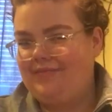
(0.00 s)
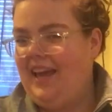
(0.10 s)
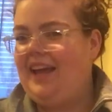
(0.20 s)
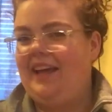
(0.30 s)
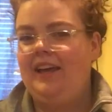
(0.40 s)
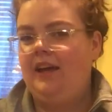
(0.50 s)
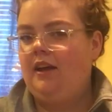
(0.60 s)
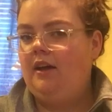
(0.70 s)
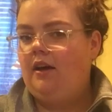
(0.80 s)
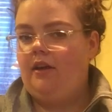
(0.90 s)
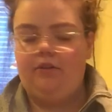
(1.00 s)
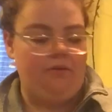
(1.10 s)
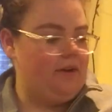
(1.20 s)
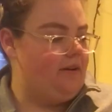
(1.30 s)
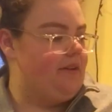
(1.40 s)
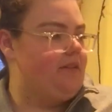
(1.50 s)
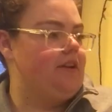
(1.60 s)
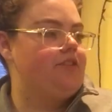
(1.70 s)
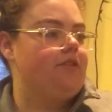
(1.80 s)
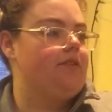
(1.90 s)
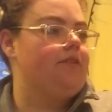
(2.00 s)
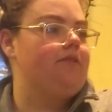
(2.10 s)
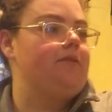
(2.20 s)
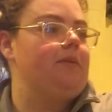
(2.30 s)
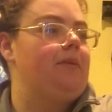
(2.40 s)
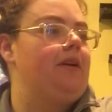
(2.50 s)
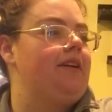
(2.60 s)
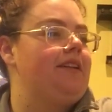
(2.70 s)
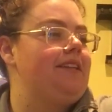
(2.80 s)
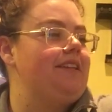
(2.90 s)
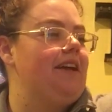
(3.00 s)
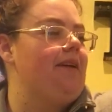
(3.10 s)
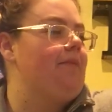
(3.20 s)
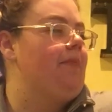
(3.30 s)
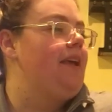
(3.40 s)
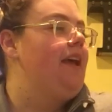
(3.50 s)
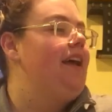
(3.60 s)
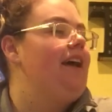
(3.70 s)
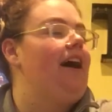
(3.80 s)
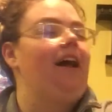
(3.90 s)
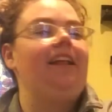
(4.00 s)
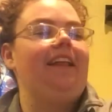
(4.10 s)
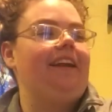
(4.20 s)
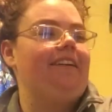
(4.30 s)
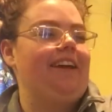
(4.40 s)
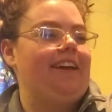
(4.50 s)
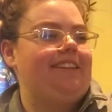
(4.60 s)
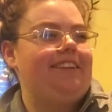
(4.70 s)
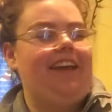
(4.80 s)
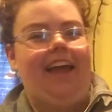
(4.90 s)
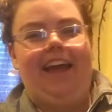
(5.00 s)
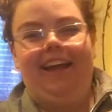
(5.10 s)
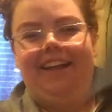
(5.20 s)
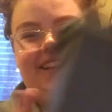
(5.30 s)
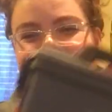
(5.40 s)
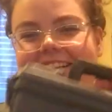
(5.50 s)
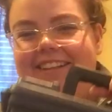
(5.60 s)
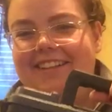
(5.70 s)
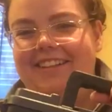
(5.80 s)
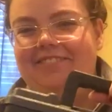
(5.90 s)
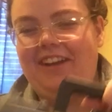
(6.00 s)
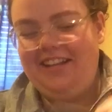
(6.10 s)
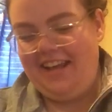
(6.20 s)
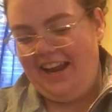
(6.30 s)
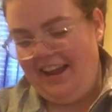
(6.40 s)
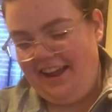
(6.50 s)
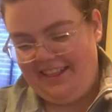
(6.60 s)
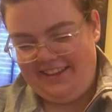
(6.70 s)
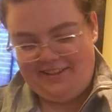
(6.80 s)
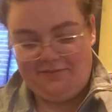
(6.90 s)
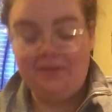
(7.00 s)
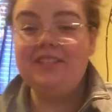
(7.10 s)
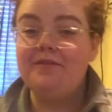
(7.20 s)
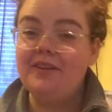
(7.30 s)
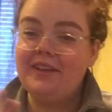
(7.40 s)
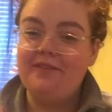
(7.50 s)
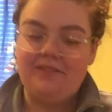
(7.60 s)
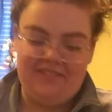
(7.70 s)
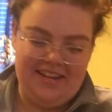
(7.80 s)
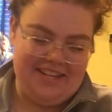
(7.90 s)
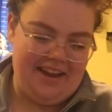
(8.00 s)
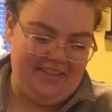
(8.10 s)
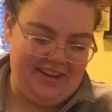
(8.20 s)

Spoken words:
Yeah, underwear. We don't need to show those for my parents. Hilarious. Okay, my dad got this specifically from my dad.